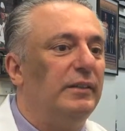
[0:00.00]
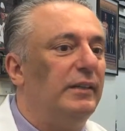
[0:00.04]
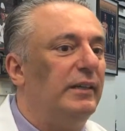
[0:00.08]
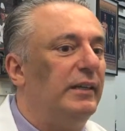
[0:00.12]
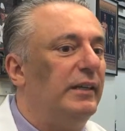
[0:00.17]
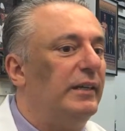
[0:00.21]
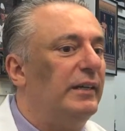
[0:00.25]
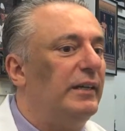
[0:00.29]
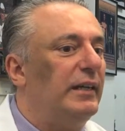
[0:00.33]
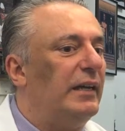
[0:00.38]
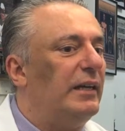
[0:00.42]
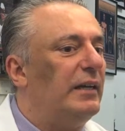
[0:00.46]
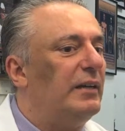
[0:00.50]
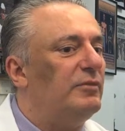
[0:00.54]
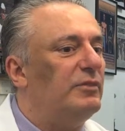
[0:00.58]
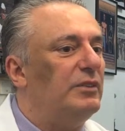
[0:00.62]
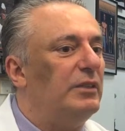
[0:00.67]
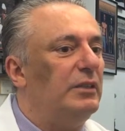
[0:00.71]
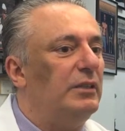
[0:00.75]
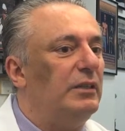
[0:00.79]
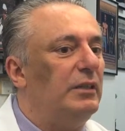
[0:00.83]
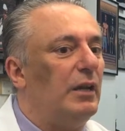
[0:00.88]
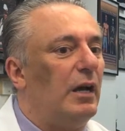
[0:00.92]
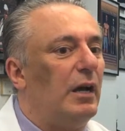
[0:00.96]
and I have
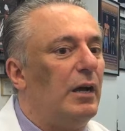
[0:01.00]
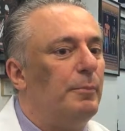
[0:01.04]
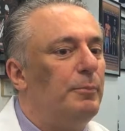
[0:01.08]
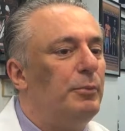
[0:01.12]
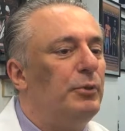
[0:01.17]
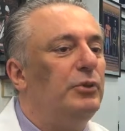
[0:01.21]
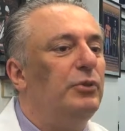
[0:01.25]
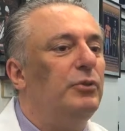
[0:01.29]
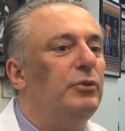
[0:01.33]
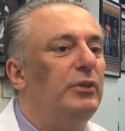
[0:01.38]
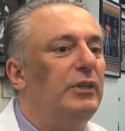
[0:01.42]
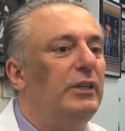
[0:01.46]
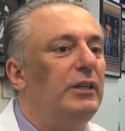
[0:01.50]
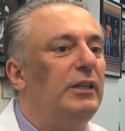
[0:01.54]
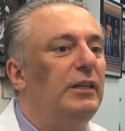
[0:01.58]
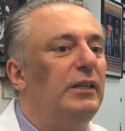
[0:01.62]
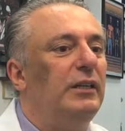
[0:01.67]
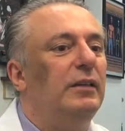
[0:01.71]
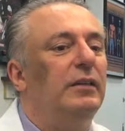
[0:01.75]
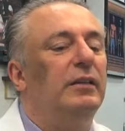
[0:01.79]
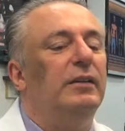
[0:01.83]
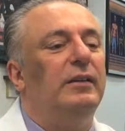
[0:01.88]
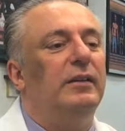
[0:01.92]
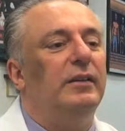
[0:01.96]
the opportunity
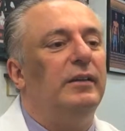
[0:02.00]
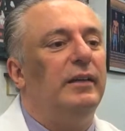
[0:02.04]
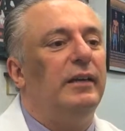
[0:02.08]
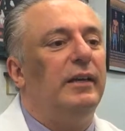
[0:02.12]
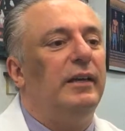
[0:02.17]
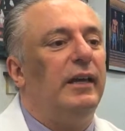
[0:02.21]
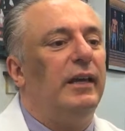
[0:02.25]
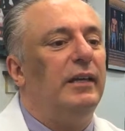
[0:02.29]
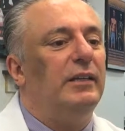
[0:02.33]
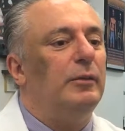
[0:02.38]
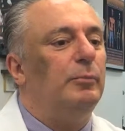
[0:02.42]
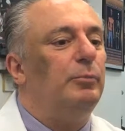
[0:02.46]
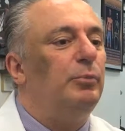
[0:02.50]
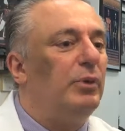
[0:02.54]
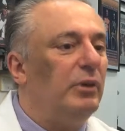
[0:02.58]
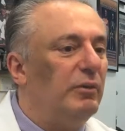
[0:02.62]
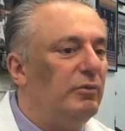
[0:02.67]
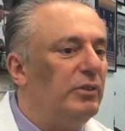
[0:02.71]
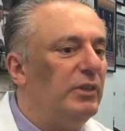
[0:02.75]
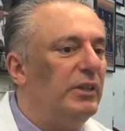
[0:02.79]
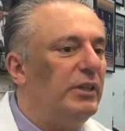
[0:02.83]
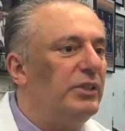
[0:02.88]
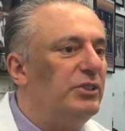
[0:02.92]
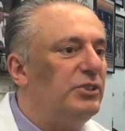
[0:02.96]
and the
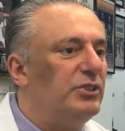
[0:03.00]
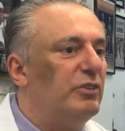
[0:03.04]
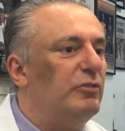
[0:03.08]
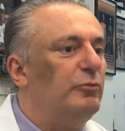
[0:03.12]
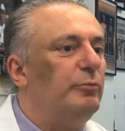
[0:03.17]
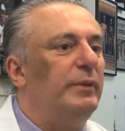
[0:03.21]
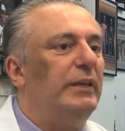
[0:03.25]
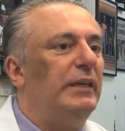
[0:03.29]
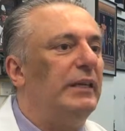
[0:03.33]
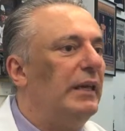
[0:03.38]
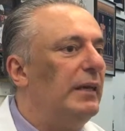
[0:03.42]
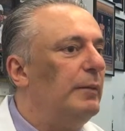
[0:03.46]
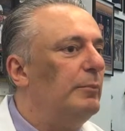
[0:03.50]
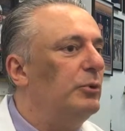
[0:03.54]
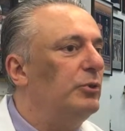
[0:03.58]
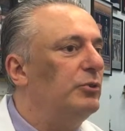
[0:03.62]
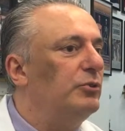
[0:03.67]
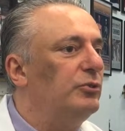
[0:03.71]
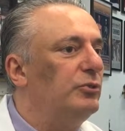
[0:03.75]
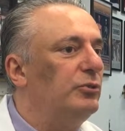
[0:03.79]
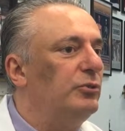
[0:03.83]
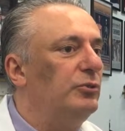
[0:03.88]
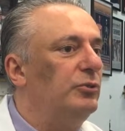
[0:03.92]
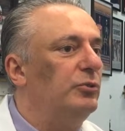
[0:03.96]
privilege of being able
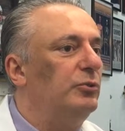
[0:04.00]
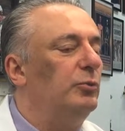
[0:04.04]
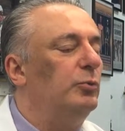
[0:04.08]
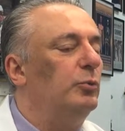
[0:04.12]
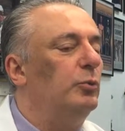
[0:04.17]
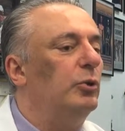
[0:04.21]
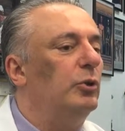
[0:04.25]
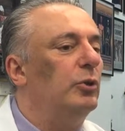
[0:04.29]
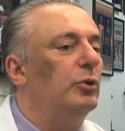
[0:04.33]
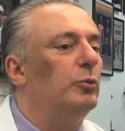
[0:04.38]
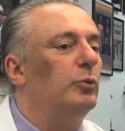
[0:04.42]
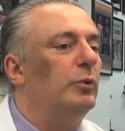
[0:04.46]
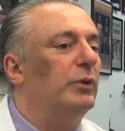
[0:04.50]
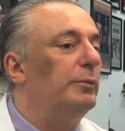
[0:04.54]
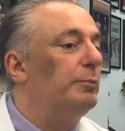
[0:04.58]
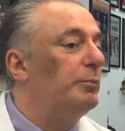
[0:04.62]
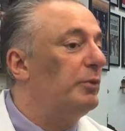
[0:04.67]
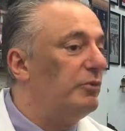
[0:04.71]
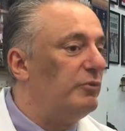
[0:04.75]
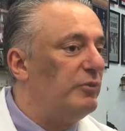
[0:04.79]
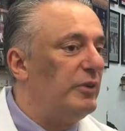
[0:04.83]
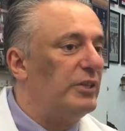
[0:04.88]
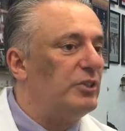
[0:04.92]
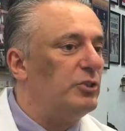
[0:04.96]
to work with
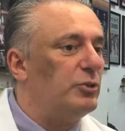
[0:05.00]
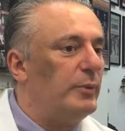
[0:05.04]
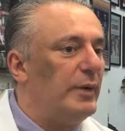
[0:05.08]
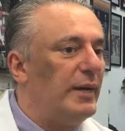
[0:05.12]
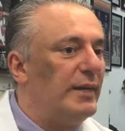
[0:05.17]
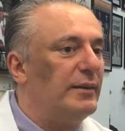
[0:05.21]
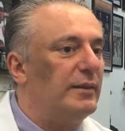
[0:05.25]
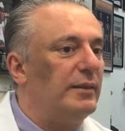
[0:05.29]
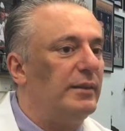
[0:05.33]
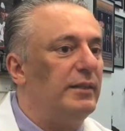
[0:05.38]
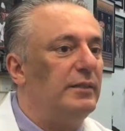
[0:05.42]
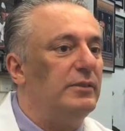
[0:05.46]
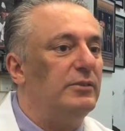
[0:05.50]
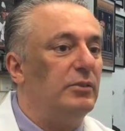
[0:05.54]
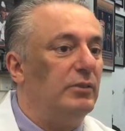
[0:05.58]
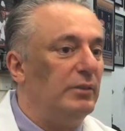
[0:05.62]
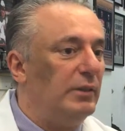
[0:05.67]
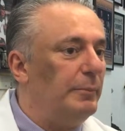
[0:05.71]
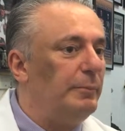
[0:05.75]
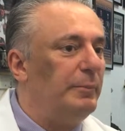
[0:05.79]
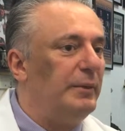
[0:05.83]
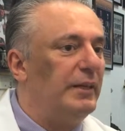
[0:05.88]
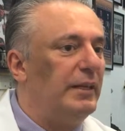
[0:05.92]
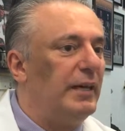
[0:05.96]
professional athletes,
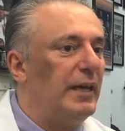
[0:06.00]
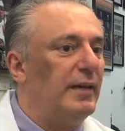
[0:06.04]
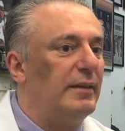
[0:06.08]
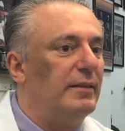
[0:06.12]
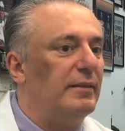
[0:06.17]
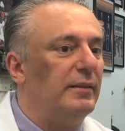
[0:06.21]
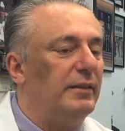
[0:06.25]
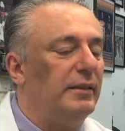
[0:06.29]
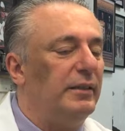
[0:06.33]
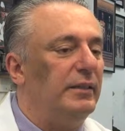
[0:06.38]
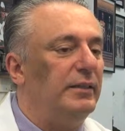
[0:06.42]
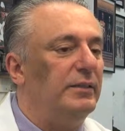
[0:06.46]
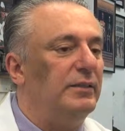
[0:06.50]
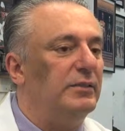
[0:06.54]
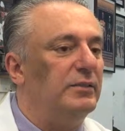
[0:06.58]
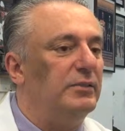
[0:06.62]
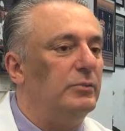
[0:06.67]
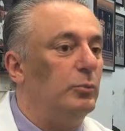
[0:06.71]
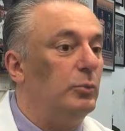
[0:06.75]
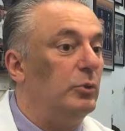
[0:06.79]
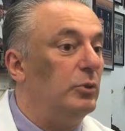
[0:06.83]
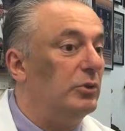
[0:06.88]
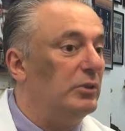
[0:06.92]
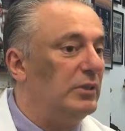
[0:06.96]
Olympic athletes,
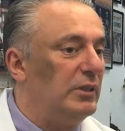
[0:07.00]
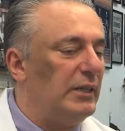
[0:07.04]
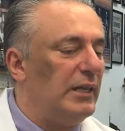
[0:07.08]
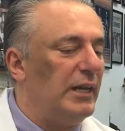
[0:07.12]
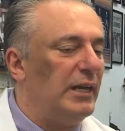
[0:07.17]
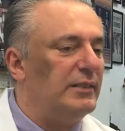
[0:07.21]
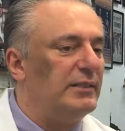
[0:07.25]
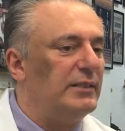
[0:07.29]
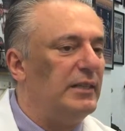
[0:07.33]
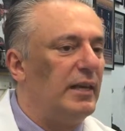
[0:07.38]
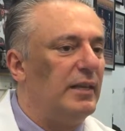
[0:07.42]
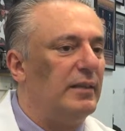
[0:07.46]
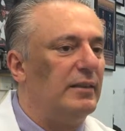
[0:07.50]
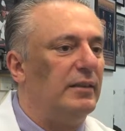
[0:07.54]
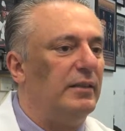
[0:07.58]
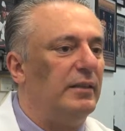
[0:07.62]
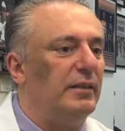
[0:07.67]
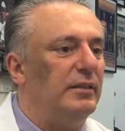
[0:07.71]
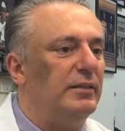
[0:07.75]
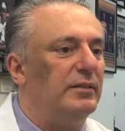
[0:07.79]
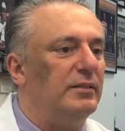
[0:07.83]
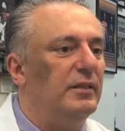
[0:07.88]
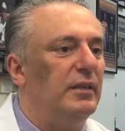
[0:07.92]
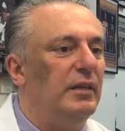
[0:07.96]
world-class
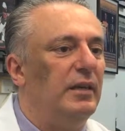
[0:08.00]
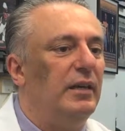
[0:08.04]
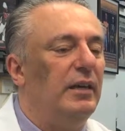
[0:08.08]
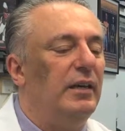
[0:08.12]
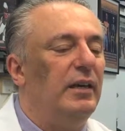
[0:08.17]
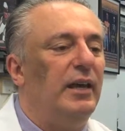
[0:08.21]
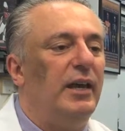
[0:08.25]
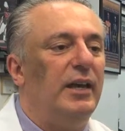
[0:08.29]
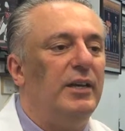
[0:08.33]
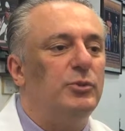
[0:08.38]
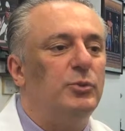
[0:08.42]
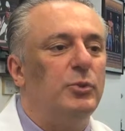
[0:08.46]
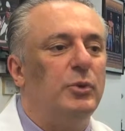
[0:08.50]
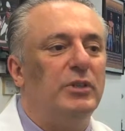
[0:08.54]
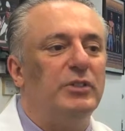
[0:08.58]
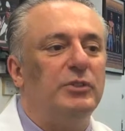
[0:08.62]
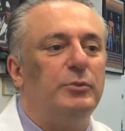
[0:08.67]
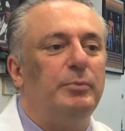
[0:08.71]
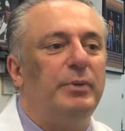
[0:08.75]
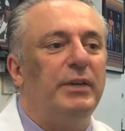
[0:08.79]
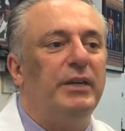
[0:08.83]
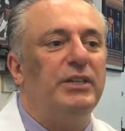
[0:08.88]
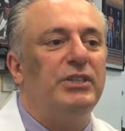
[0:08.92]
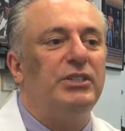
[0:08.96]
athletes, as well as
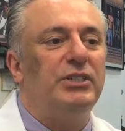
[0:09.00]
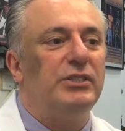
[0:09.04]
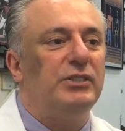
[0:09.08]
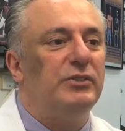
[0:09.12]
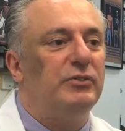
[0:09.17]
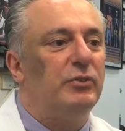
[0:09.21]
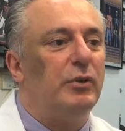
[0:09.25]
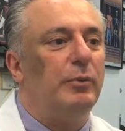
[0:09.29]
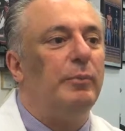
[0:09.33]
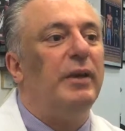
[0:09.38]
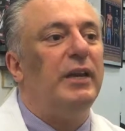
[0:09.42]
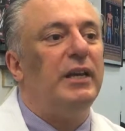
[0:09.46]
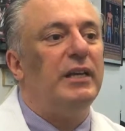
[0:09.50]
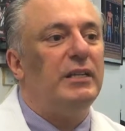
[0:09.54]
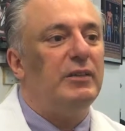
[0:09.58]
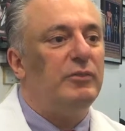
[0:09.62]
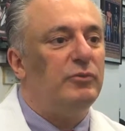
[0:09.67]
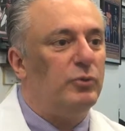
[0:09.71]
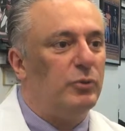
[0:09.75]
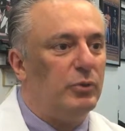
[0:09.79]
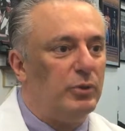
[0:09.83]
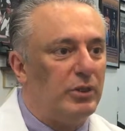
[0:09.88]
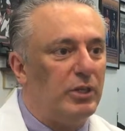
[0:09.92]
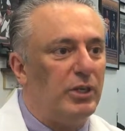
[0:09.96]
patients from
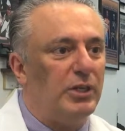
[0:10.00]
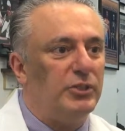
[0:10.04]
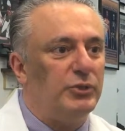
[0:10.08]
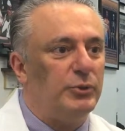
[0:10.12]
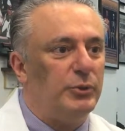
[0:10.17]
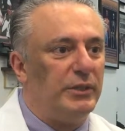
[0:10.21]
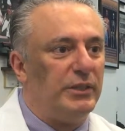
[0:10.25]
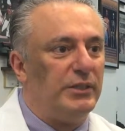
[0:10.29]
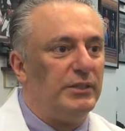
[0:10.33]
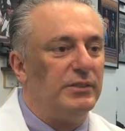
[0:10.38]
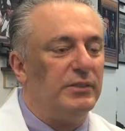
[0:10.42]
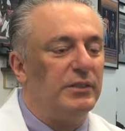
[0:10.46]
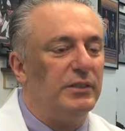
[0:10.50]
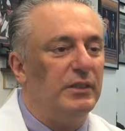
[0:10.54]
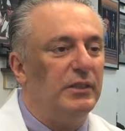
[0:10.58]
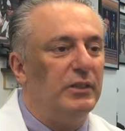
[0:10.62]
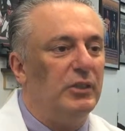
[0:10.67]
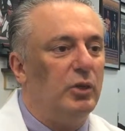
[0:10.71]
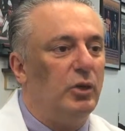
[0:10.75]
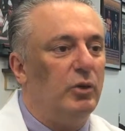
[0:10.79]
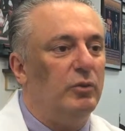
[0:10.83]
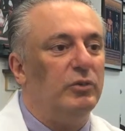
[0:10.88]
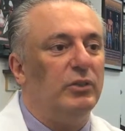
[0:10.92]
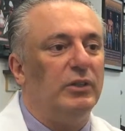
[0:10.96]
84 countries
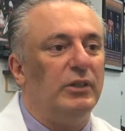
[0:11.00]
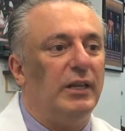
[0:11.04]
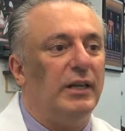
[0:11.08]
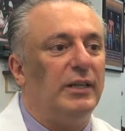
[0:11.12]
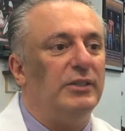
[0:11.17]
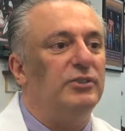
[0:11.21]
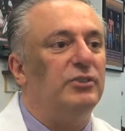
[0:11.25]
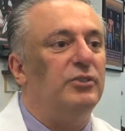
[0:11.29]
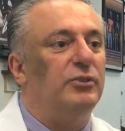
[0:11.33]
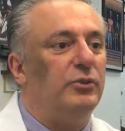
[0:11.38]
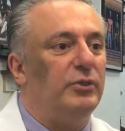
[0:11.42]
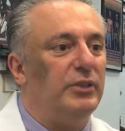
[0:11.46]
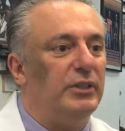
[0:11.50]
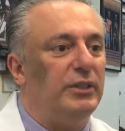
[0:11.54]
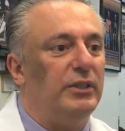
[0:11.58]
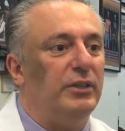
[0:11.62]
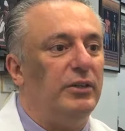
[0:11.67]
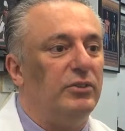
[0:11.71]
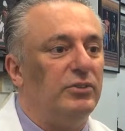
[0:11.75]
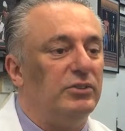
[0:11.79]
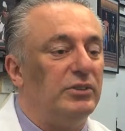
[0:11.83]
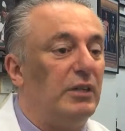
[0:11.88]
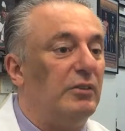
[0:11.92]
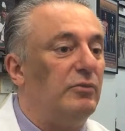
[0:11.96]
over the last 30
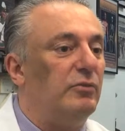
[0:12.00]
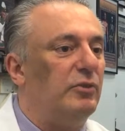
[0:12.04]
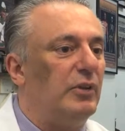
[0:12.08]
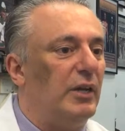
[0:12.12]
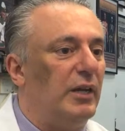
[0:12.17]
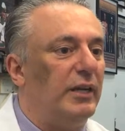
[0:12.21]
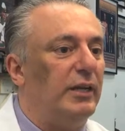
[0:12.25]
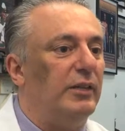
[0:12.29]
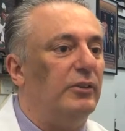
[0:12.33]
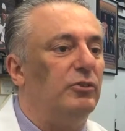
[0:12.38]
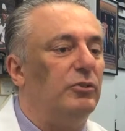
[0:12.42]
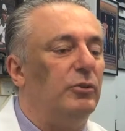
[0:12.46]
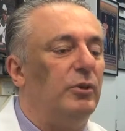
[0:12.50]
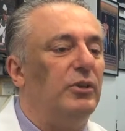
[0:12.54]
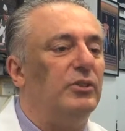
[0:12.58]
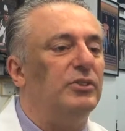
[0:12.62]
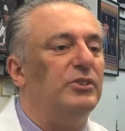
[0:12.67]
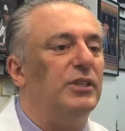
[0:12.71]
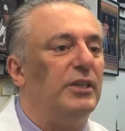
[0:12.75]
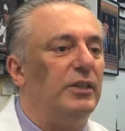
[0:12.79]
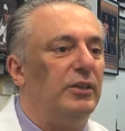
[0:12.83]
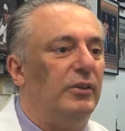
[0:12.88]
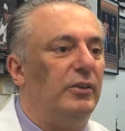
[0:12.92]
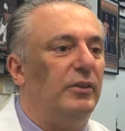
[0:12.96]
years that fly into our
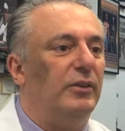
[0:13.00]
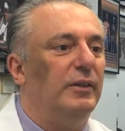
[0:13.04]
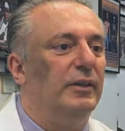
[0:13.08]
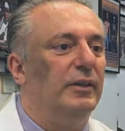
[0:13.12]
center.